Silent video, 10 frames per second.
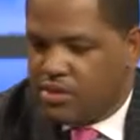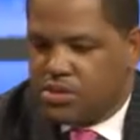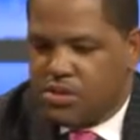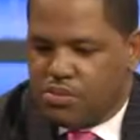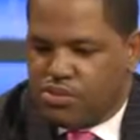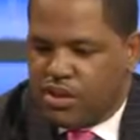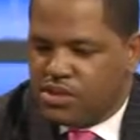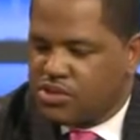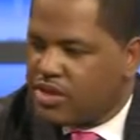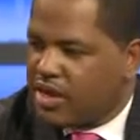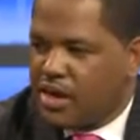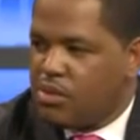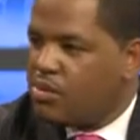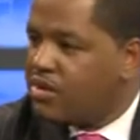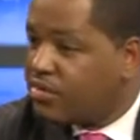there are certain pressures that
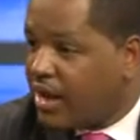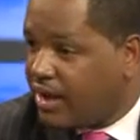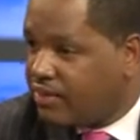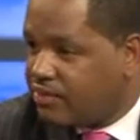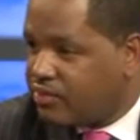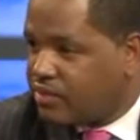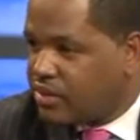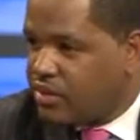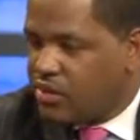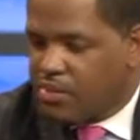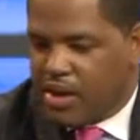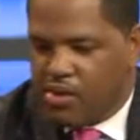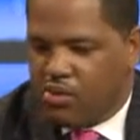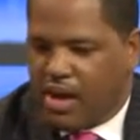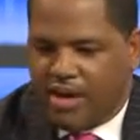come with that. You know, in my
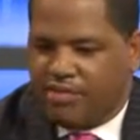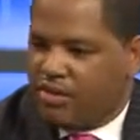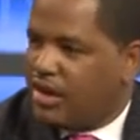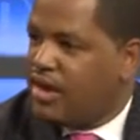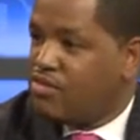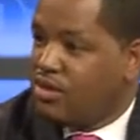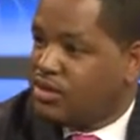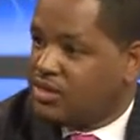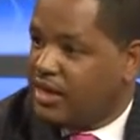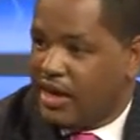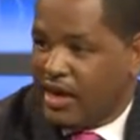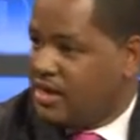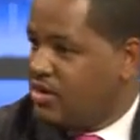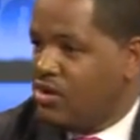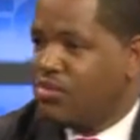own life, I have real estate. I
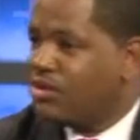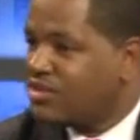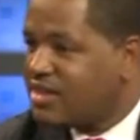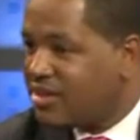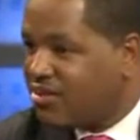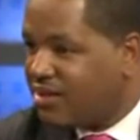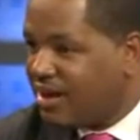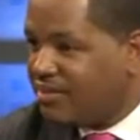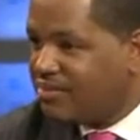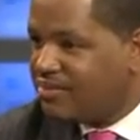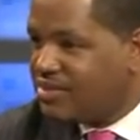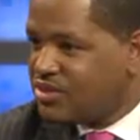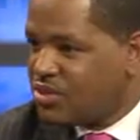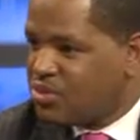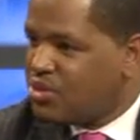didn't own real estate growing up.
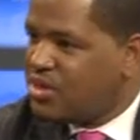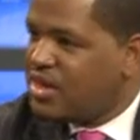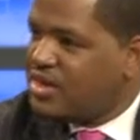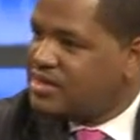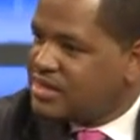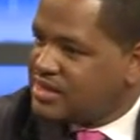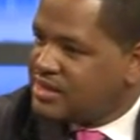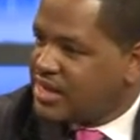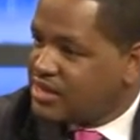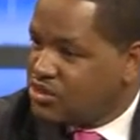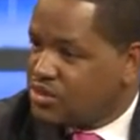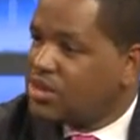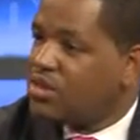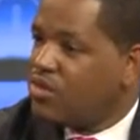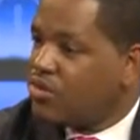So when you get into these things, you
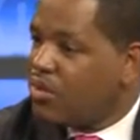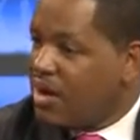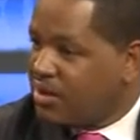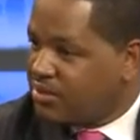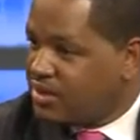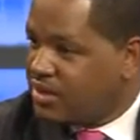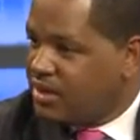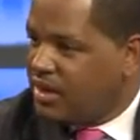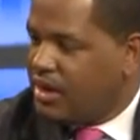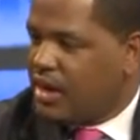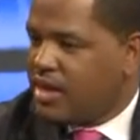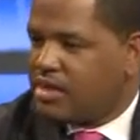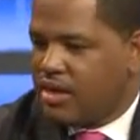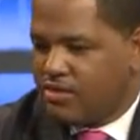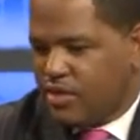can get overwhelmed. And I
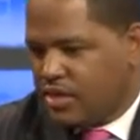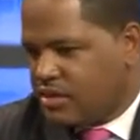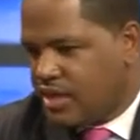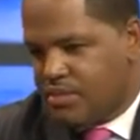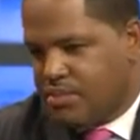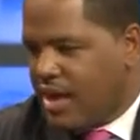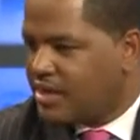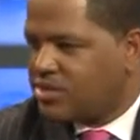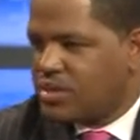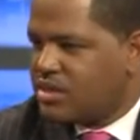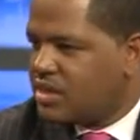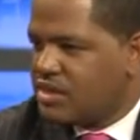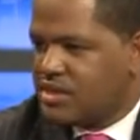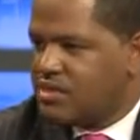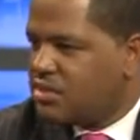think Vinny said it best when he said
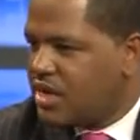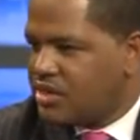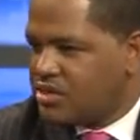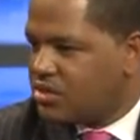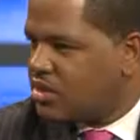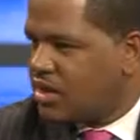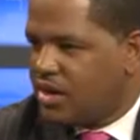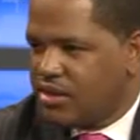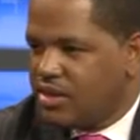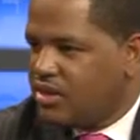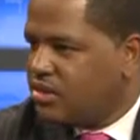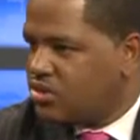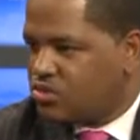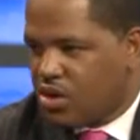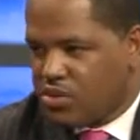the temptations are there, the
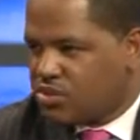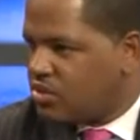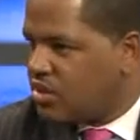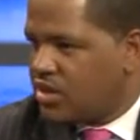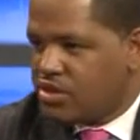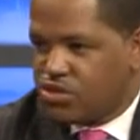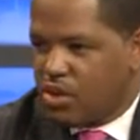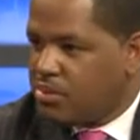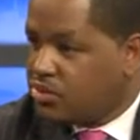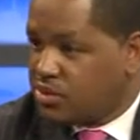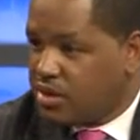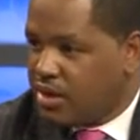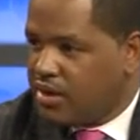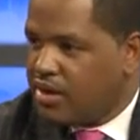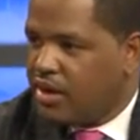struggles are there, the troubles are
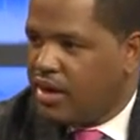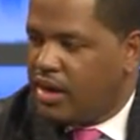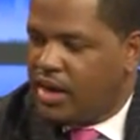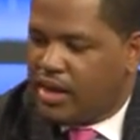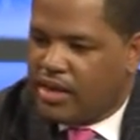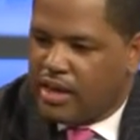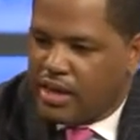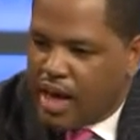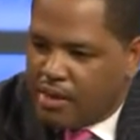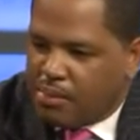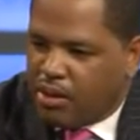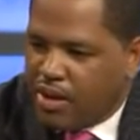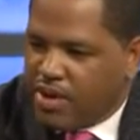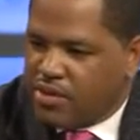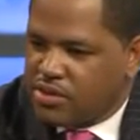there. And I think a lot of
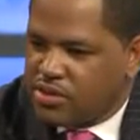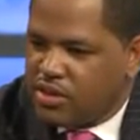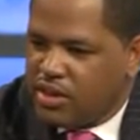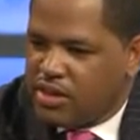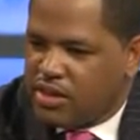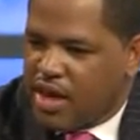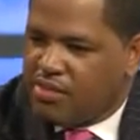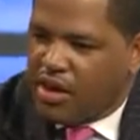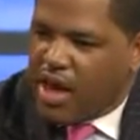players, they have a